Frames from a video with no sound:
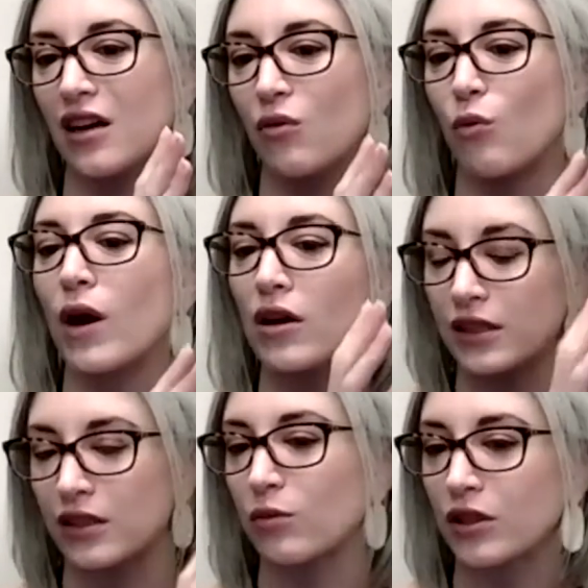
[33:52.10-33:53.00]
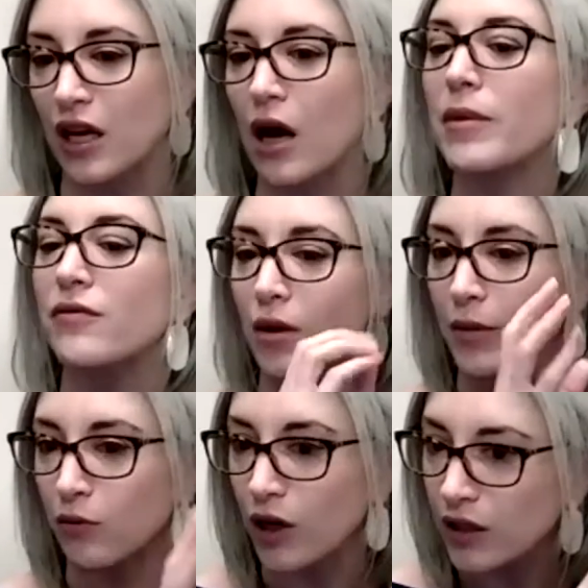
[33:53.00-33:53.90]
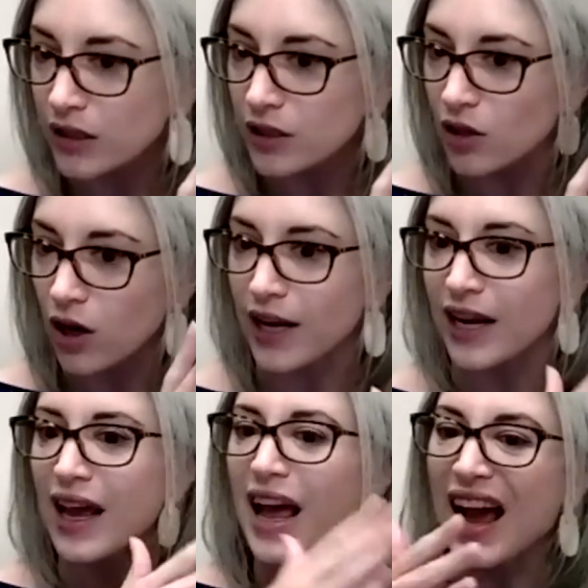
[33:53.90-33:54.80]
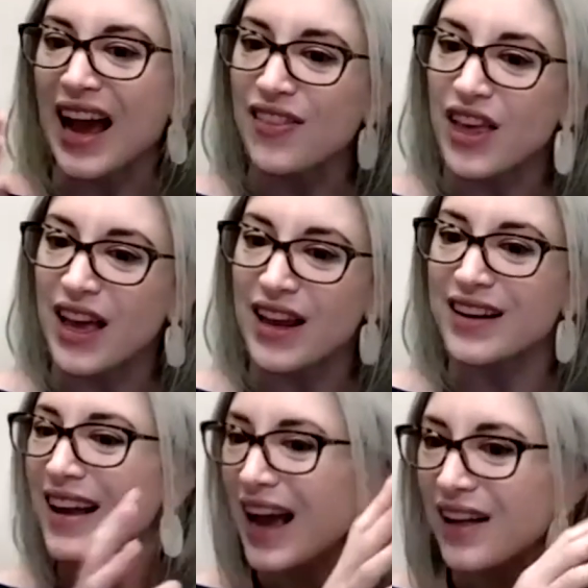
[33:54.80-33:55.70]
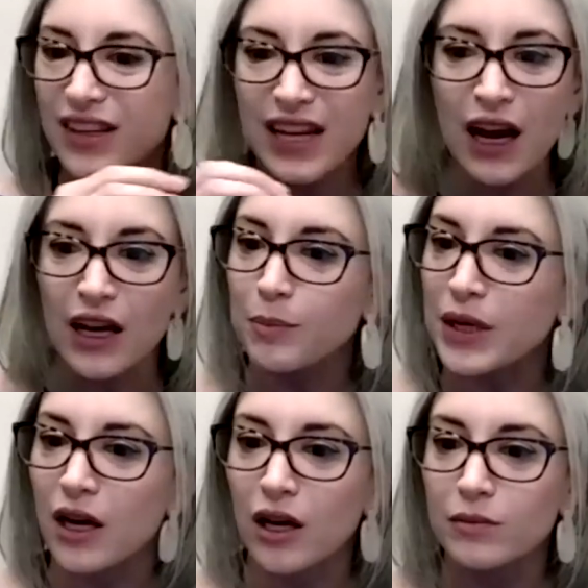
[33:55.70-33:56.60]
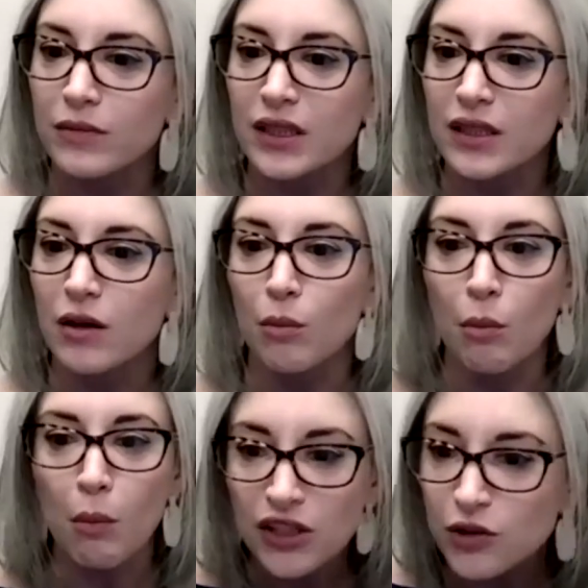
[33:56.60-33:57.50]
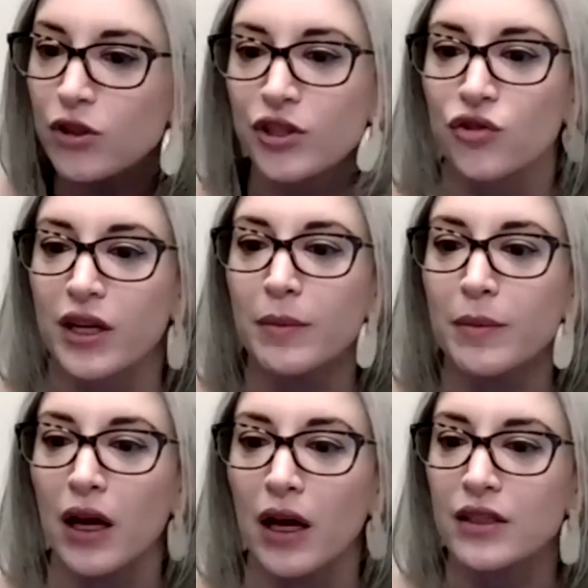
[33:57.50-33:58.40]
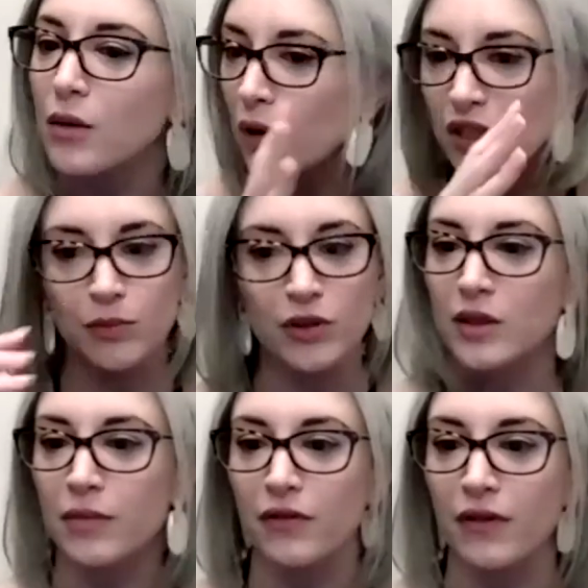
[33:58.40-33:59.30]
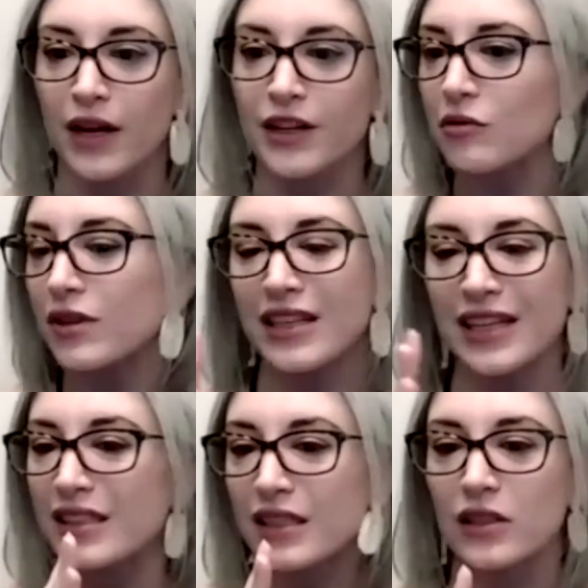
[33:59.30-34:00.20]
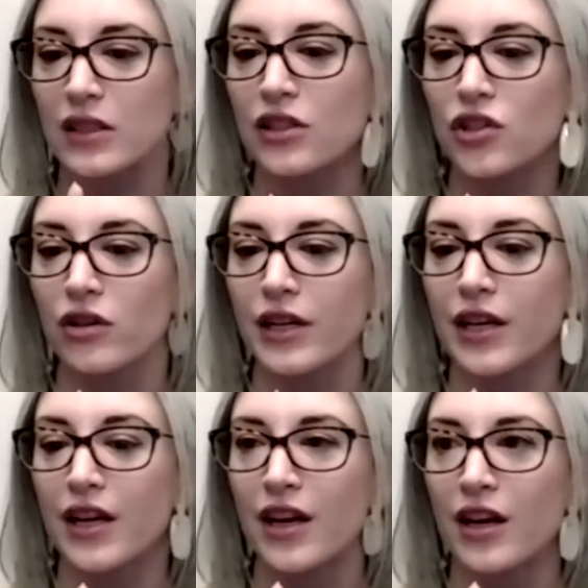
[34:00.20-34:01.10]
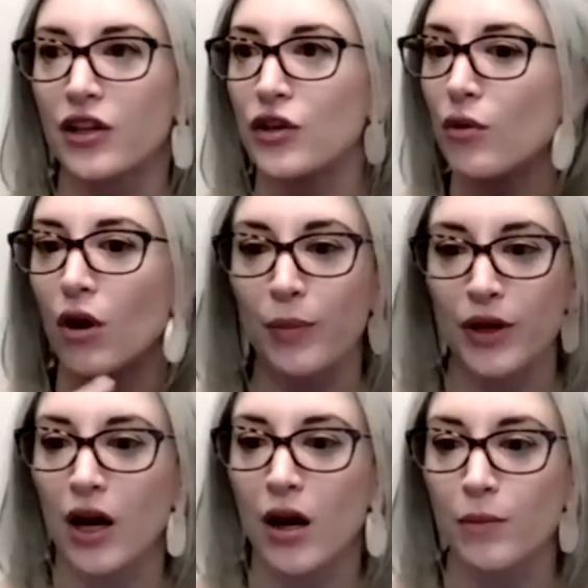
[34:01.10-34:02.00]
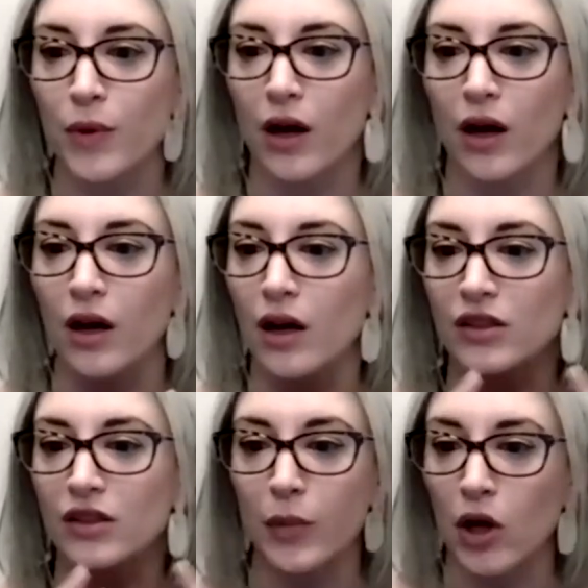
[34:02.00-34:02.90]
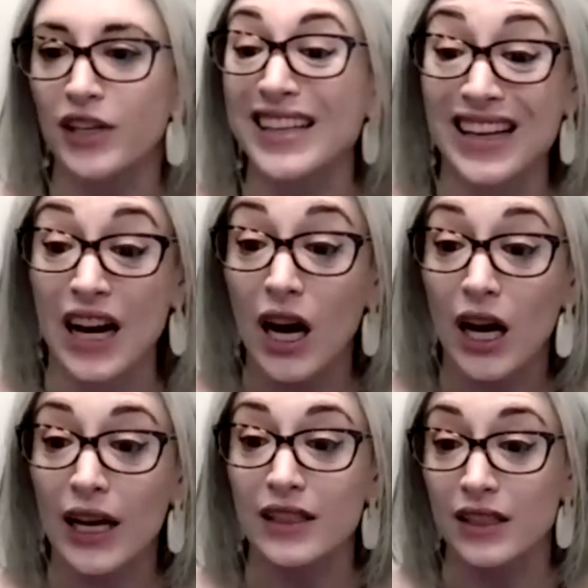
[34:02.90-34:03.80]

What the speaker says: where it's coming from and where it's starting, and then yeah, it becomes much more streamlined, much more simplified. You know, in the 19th century, you open up a Spalding guide to